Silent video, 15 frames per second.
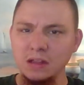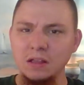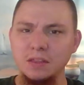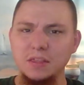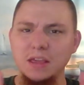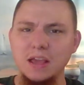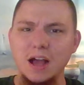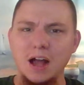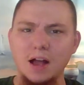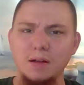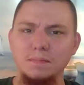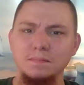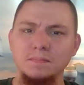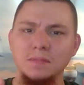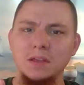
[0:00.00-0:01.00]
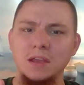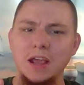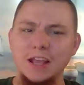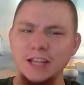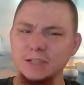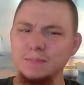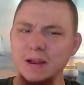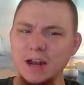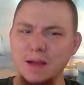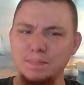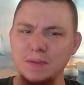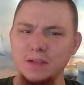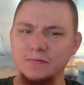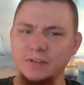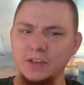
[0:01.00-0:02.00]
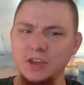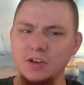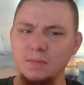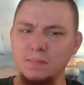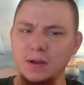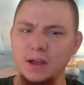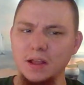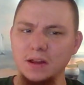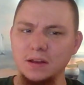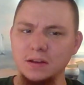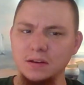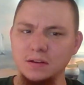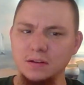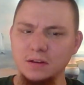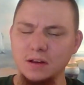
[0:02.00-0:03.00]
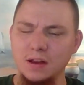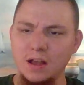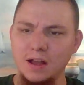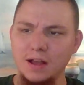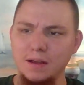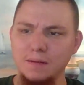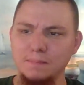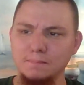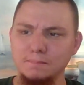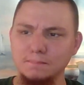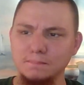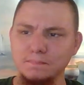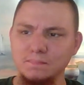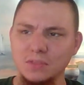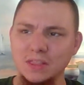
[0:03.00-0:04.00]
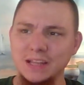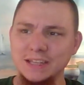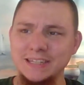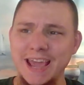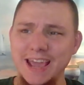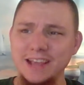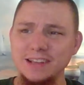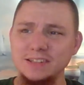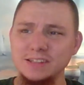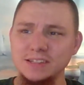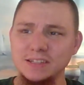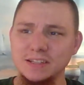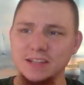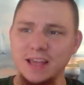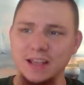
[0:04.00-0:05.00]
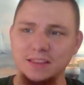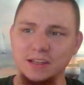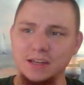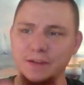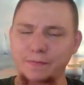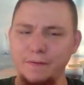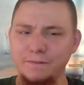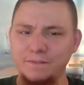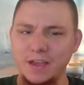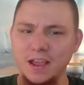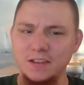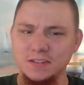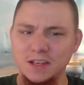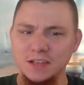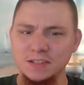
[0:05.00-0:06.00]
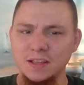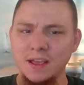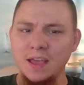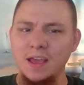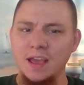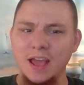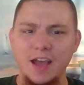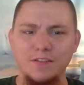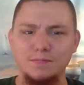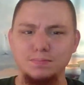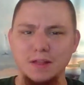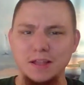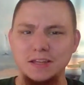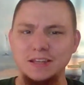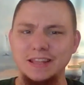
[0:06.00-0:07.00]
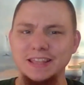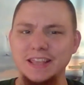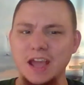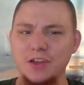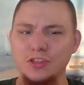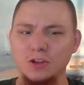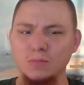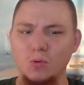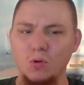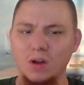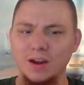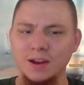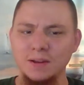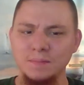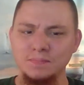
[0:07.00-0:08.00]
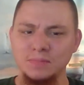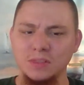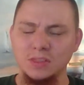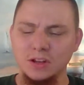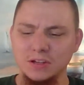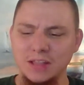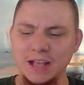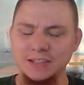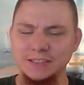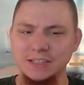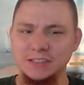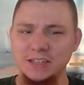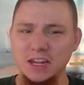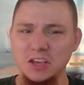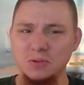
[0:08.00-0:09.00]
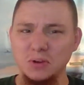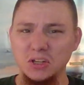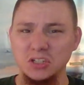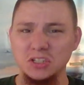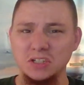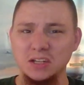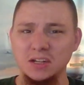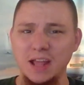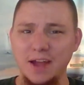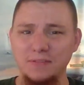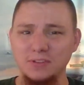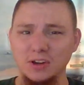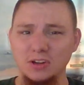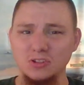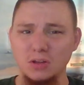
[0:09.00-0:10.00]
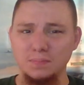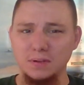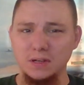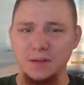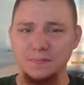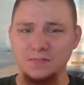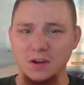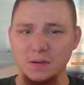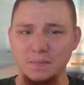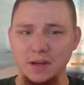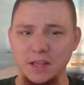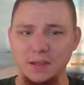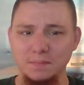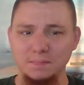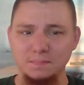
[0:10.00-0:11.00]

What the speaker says: And this might not be for you, but the tastes, like the different phases, have blended together more. They're less distinguished after it's opened up for a minute,